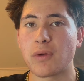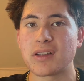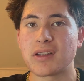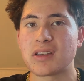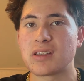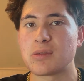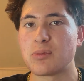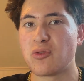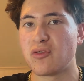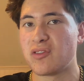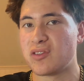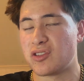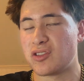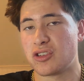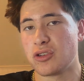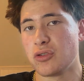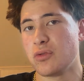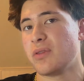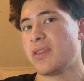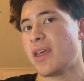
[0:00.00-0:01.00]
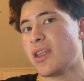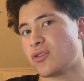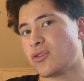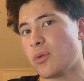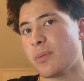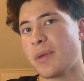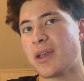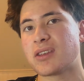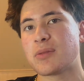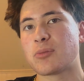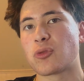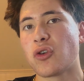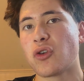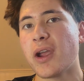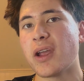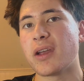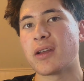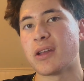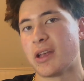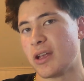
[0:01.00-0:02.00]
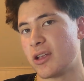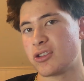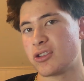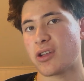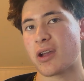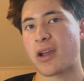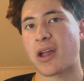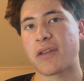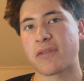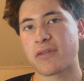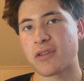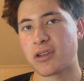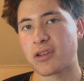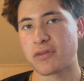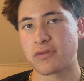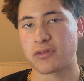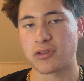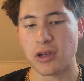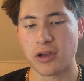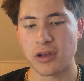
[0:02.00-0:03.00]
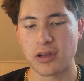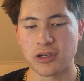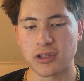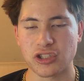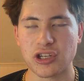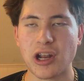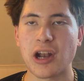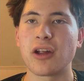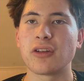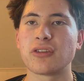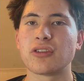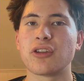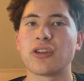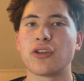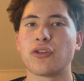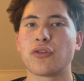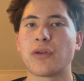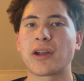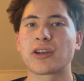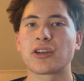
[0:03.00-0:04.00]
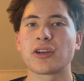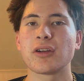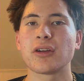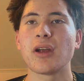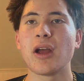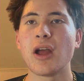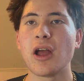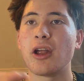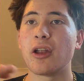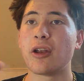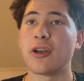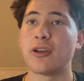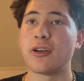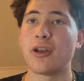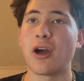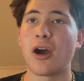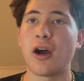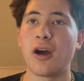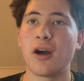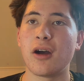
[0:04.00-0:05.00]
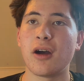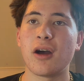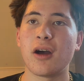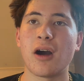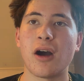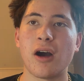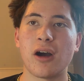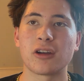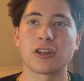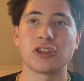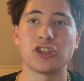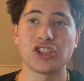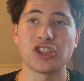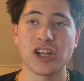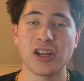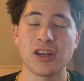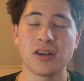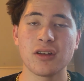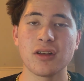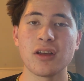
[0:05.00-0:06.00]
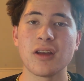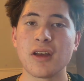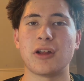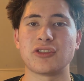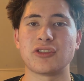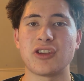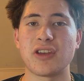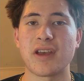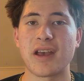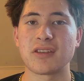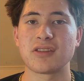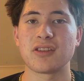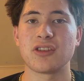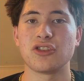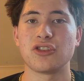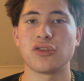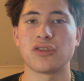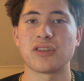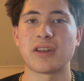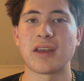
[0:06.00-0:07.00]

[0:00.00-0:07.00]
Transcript: writes his movies too, and that's what makes him great. So I gotta give a shout out to the director, Na Hong Jin. I'll see you guys in the juice